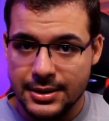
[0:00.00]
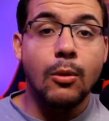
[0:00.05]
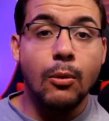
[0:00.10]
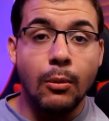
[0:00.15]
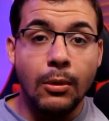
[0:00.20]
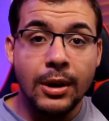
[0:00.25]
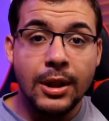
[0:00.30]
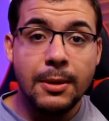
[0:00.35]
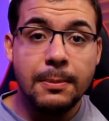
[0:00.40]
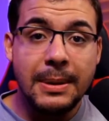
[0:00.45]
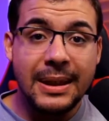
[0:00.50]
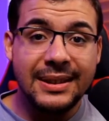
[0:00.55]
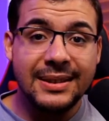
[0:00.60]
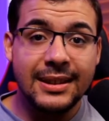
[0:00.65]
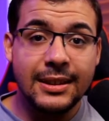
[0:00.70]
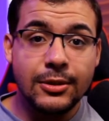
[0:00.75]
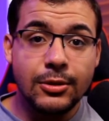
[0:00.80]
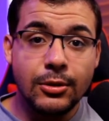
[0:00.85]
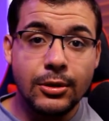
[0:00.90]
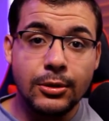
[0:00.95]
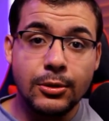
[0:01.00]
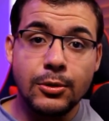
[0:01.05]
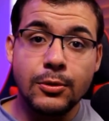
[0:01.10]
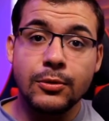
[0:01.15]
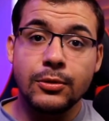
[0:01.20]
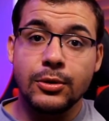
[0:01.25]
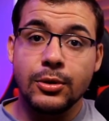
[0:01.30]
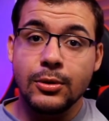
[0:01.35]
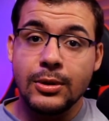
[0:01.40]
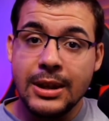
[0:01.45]
One of the best things you can do
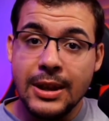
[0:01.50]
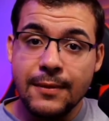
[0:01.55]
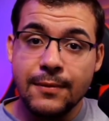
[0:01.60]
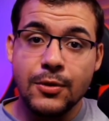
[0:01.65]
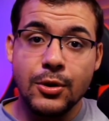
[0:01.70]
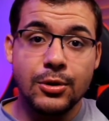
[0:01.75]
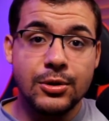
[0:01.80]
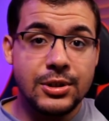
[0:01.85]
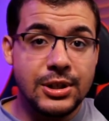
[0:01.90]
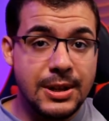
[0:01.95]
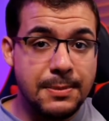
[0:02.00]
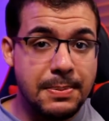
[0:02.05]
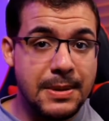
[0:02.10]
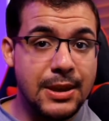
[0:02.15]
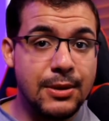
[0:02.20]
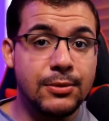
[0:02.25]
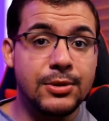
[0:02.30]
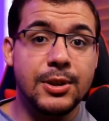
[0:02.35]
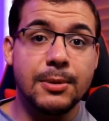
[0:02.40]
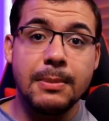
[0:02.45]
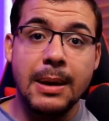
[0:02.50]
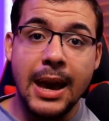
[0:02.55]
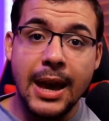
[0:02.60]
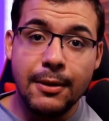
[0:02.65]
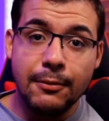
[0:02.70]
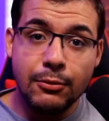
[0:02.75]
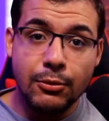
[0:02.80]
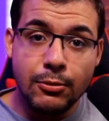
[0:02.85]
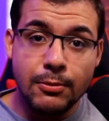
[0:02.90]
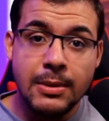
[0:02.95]
to give your GPU some
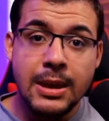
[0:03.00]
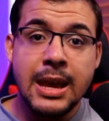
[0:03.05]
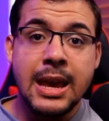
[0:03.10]
headroom